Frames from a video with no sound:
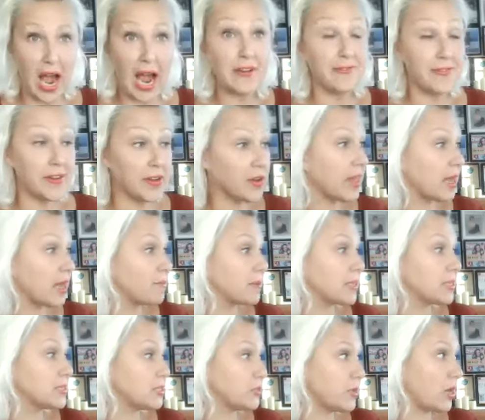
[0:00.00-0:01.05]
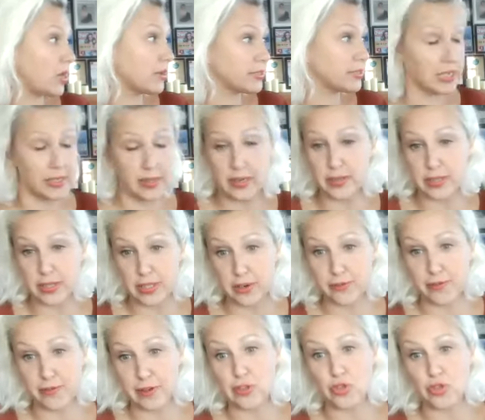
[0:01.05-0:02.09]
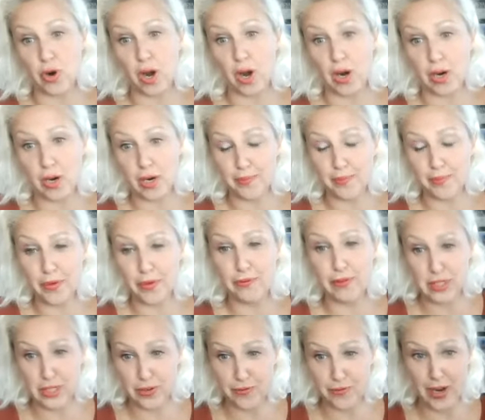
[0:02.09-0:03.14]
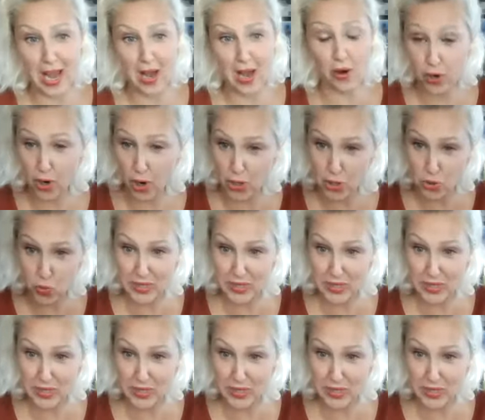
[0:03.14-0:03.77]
I feel that because there's a different drunk for different alcohols.